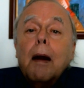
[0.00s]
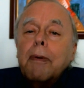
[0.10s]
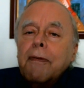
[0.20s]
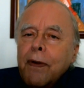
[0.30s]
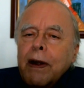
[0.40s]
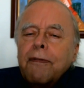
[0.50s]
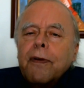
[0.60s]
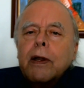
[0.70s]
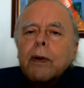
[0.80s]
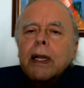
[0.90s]
but very
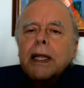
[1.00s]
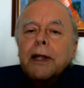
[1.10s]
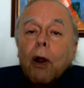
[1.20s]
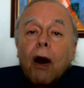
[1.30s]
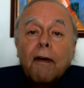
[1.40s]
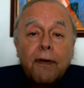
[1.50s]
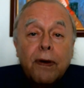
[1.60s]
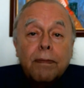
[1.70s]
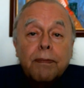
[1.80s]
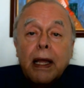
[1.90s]
frequently they're
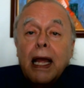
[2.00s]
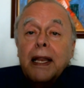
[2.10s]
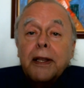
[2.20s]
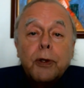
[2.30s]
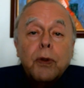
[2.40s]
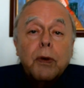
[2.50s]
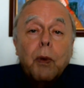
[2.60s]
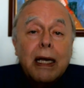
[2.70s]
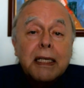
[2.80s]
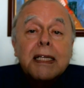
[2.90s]
off and to the
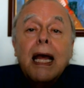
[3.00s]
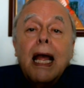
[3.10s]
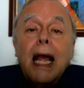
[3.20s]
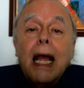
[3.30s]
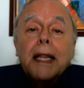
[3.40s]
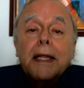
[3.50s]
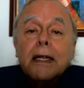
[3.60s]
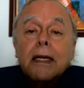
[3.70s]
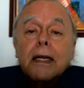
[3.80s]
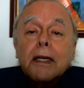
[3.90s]
west.
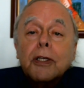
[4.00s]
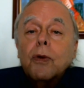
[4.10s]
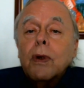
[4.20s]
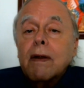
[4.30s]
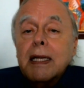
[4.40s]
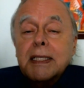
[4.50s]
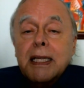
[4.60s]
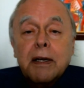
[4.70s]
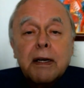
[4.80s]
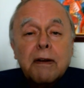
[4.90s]
There are two areas
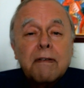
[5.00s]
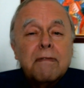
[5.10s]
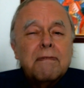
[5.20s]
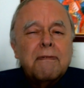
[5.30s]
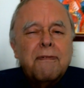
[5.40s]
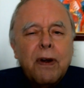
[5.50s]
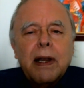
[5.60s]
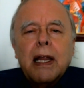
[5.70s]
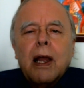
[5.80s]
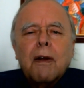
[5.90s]
that are
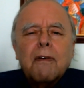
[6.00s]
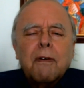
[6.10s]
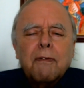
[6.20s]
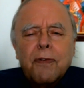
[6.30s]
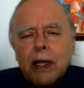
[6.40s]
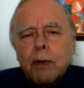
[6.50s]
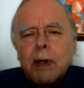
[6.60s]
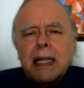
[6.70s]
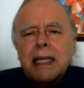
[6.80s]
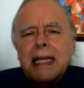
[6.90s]
very
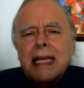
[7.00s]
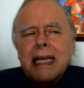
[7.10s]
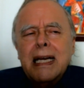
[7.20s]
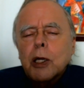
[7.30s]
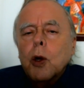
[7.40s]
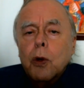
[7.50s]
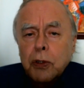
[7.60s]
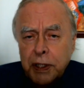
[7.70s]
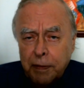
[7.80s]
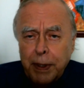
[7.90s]
frequently the
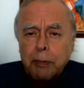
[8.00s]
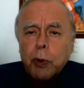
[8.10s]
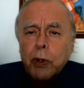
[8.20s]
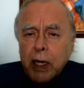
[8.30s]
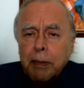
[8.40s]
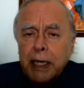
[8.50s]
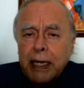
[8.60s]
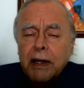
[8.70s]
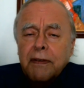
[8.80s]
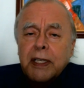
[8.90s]
goals of people who are coming
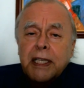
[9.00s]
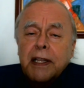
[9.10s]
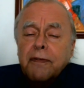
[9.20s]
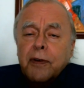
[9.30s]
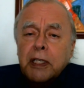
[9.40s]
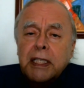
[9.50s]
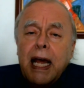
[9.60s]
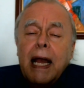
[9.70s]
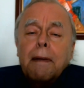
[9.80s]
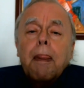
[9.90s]
down to visit the first
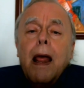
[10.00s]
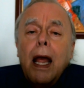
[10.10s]
time.